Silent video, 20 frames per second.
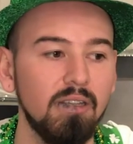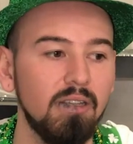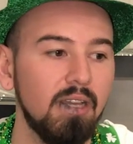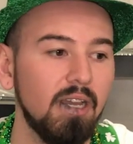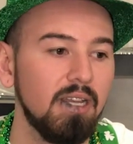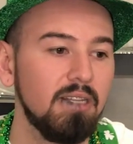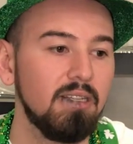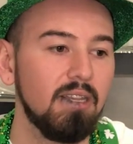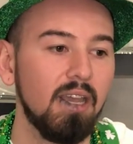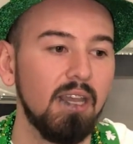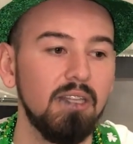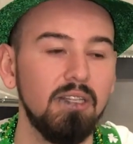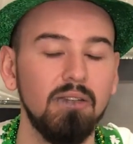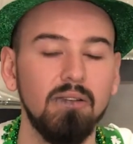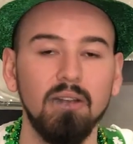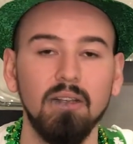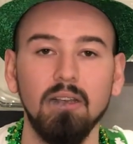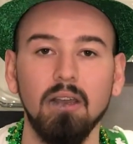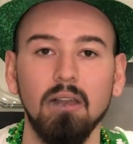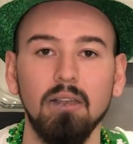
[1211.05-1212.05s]
you guys that I
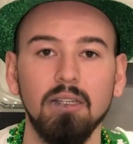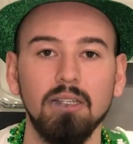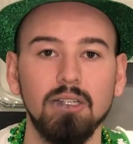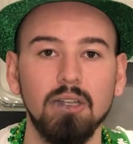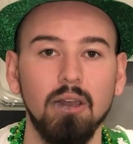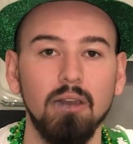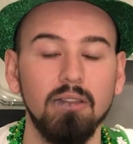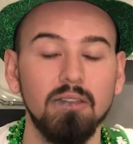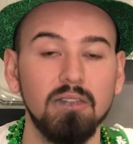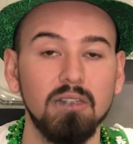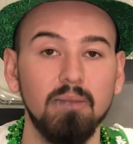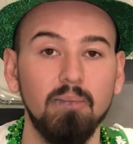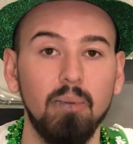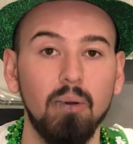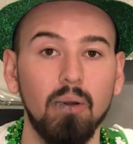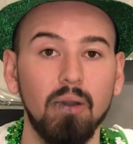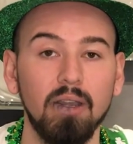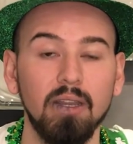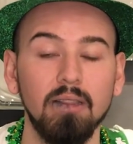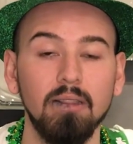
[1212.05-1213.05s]
do acknowledge all the
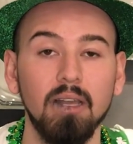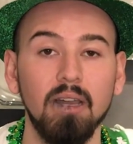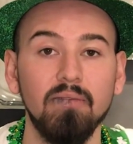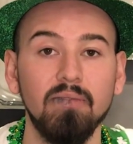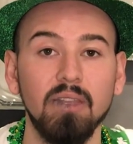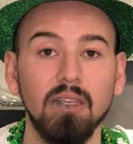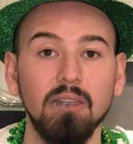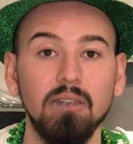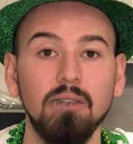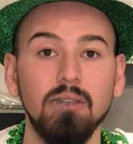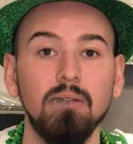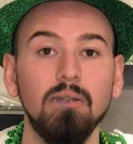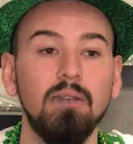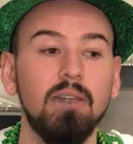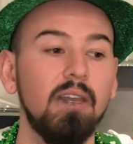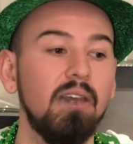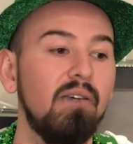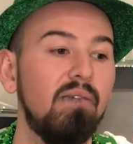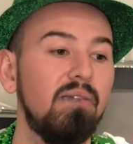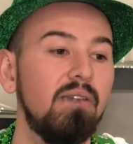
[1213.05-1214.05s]
support and love that you do
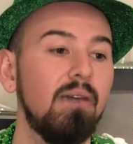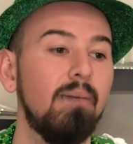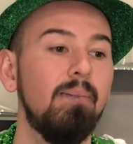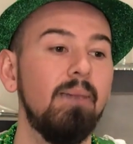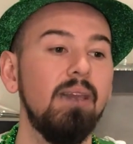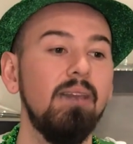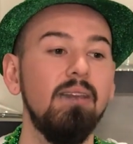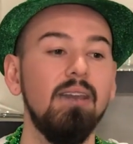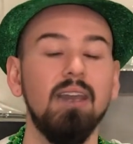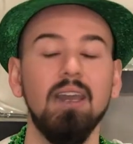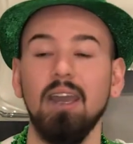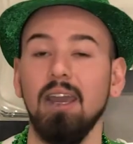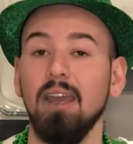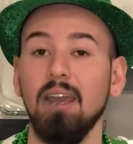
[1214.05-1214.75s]
give to me.